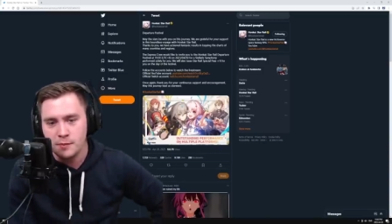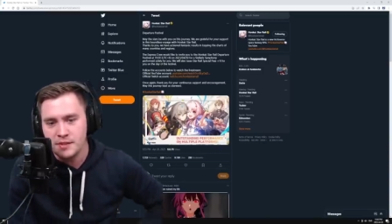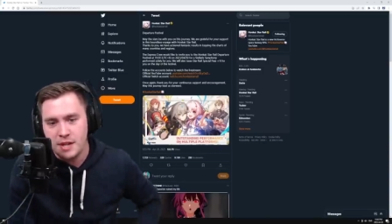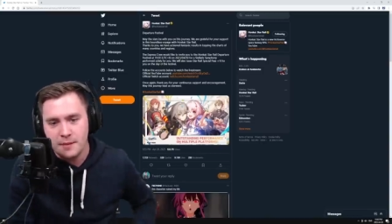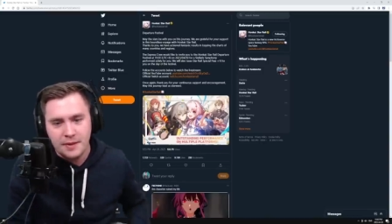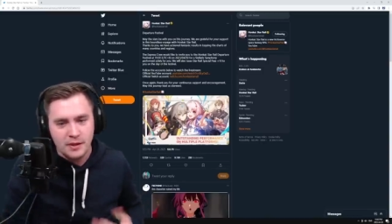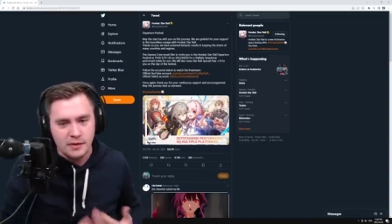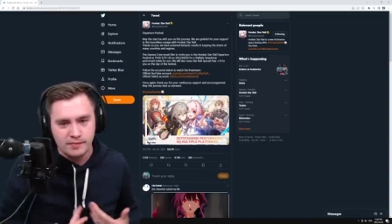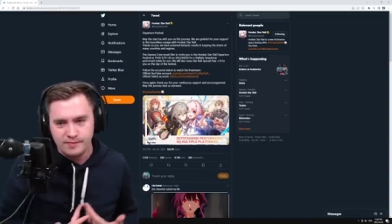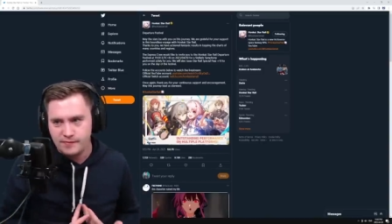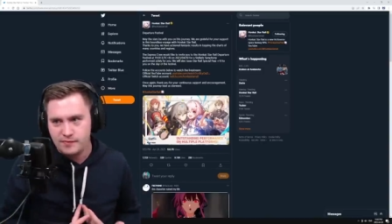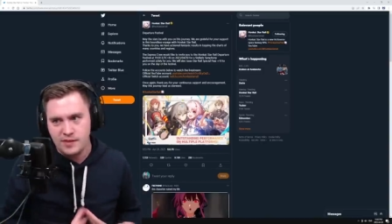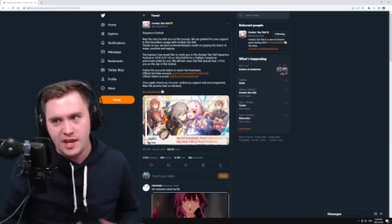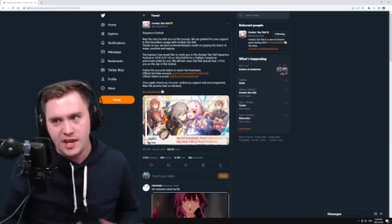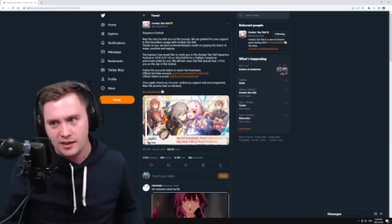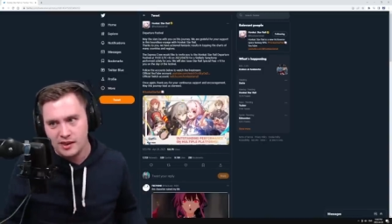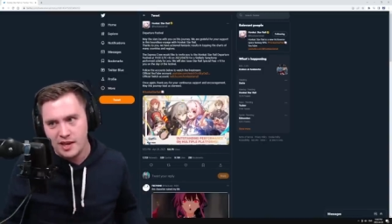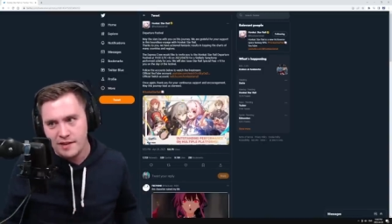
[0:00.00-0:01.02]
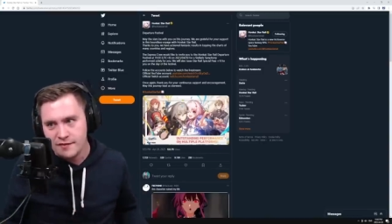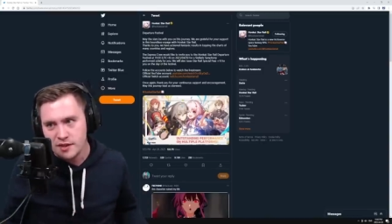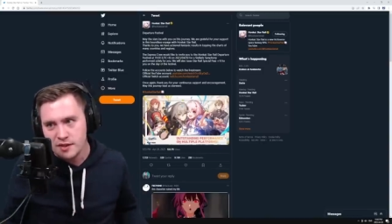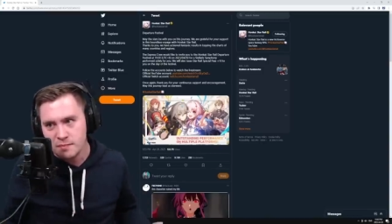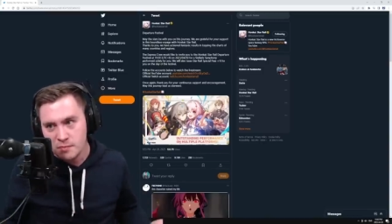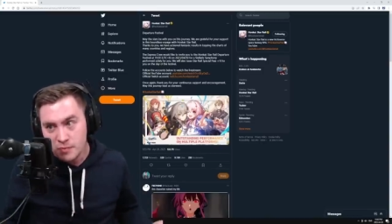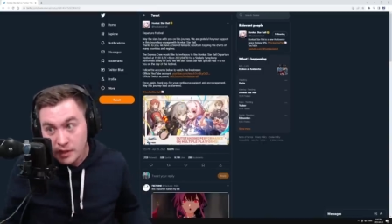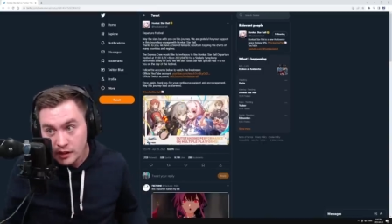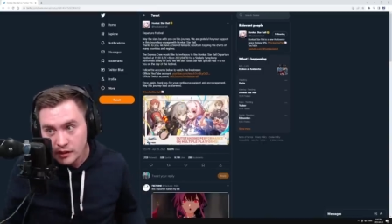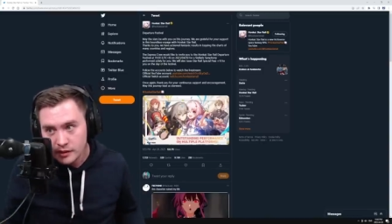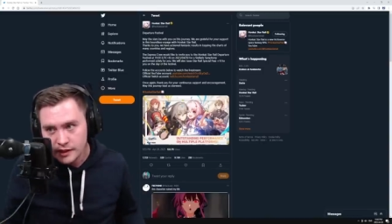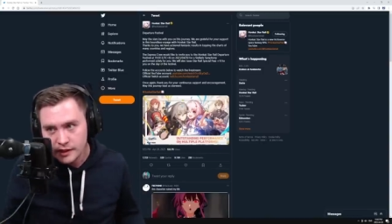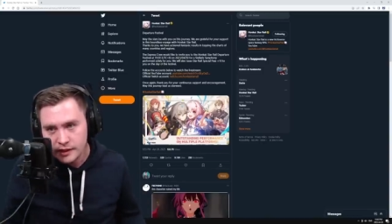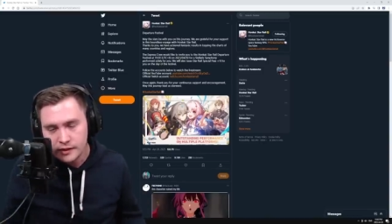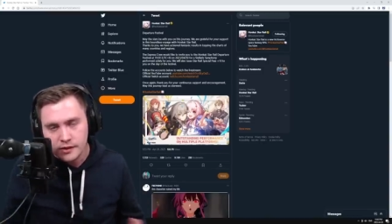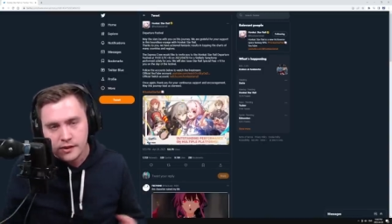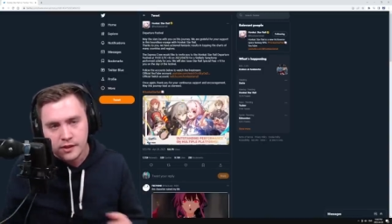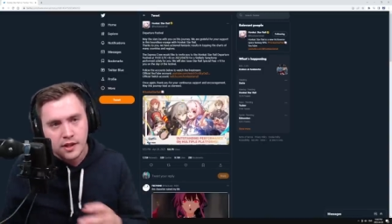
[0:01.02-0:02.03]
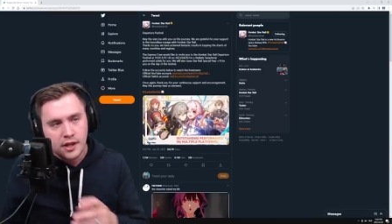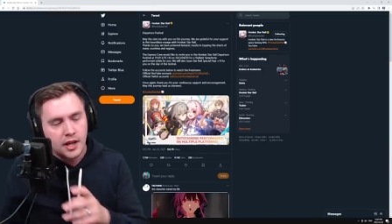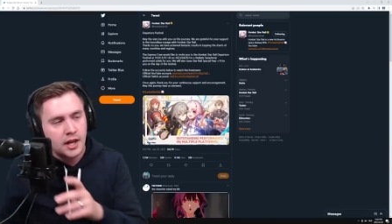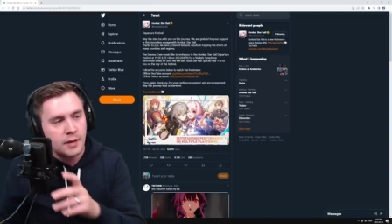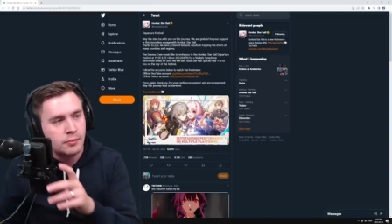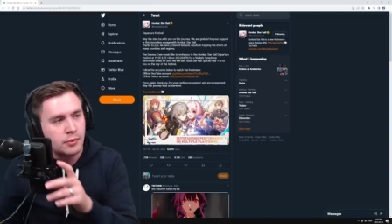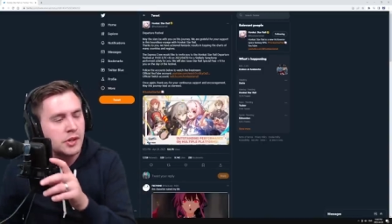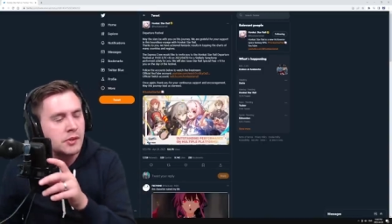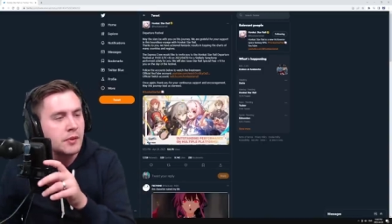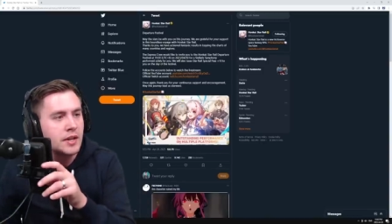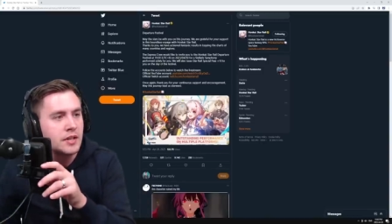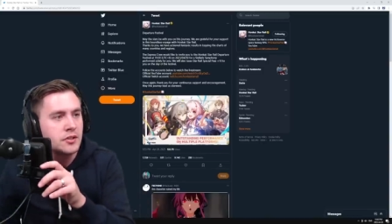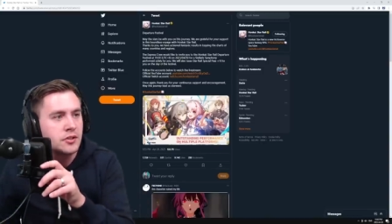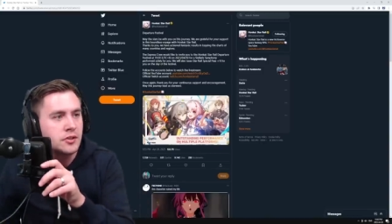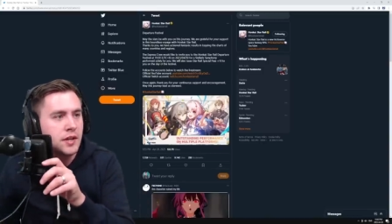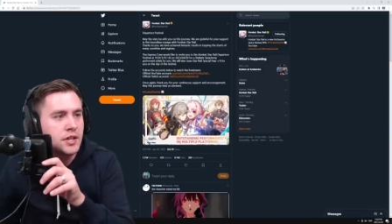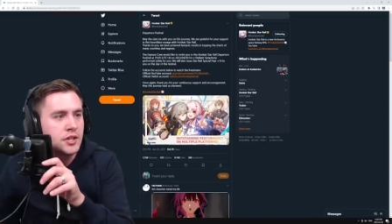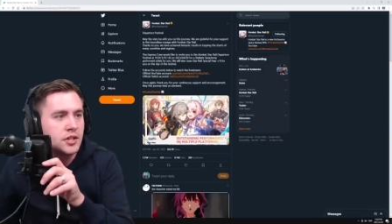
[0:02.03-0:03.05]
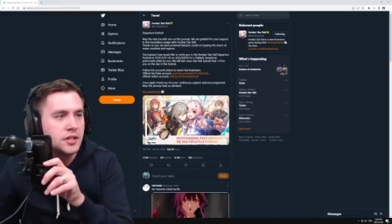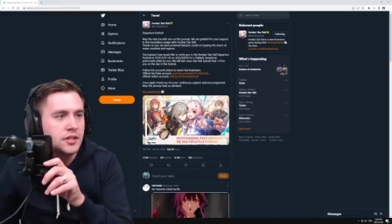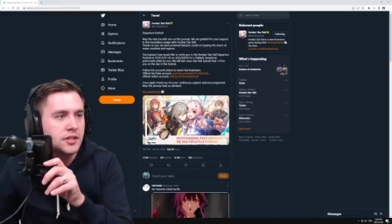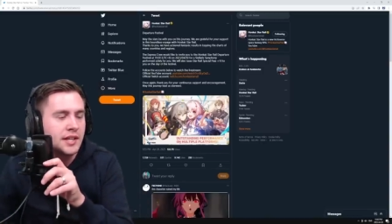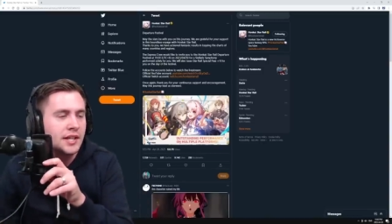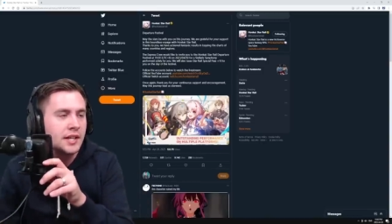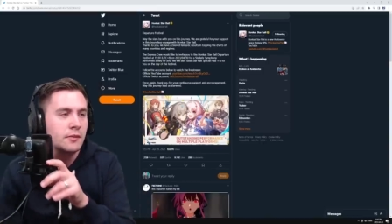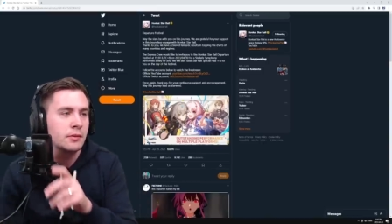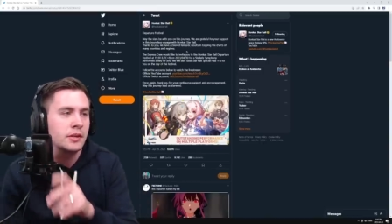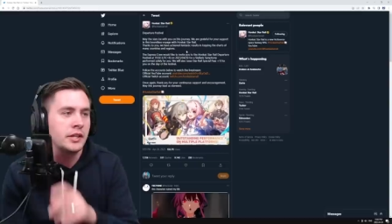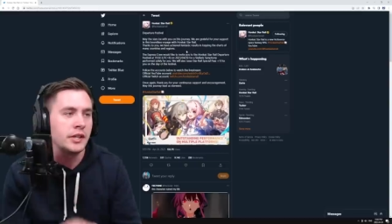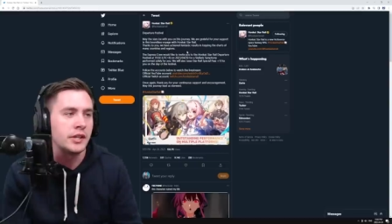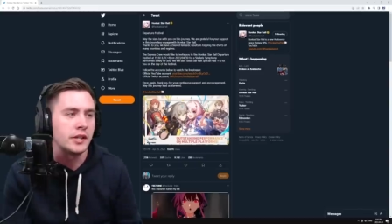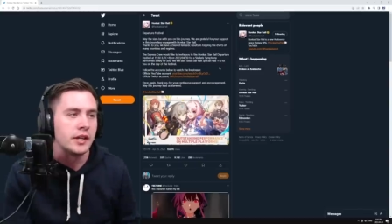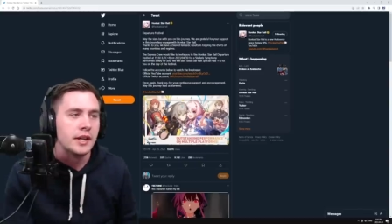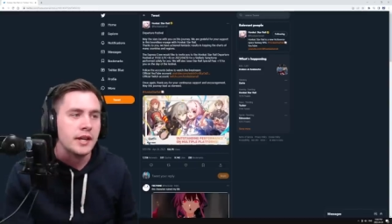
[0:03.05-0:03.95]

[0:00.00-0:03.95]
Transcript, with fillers: I mean, they had eleven million uh, pre-registrations. They did really good.